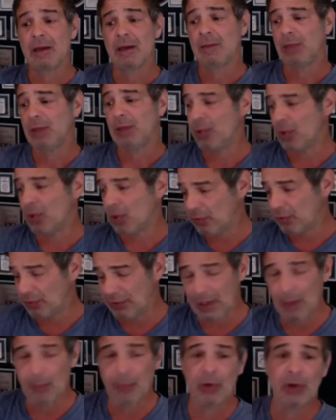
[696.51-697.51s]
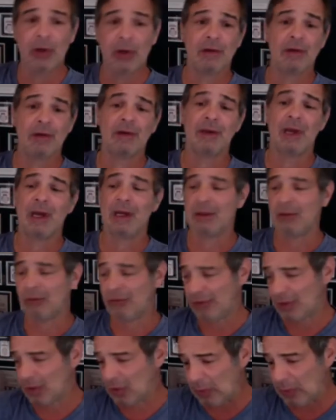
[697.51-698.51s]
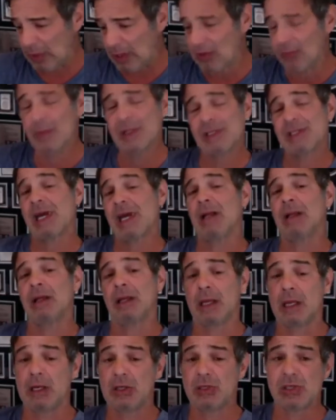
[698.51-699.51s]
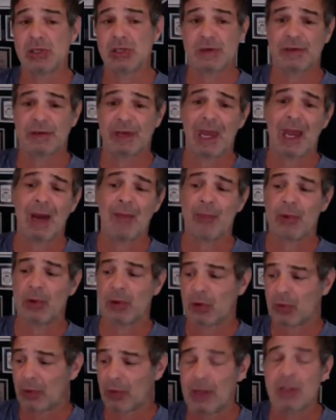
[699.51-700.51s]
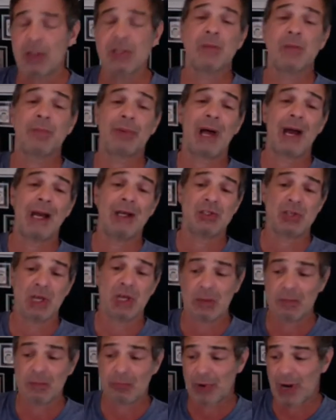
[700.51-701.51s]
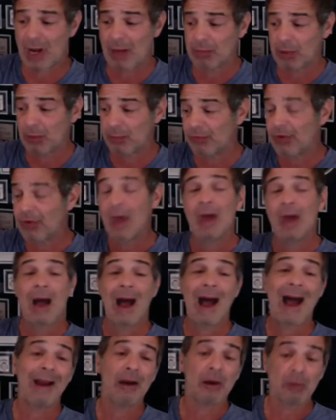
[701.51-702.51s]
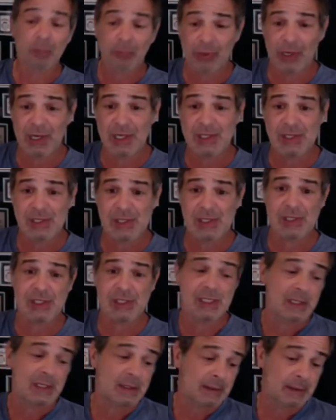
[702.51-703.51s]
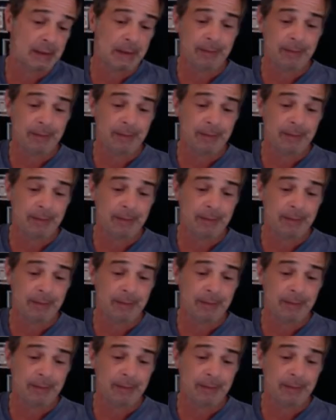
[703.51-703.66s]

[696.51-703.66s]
People go deeper into debt. You see greater misallocations of capital, greater supply chain problems, higher prices,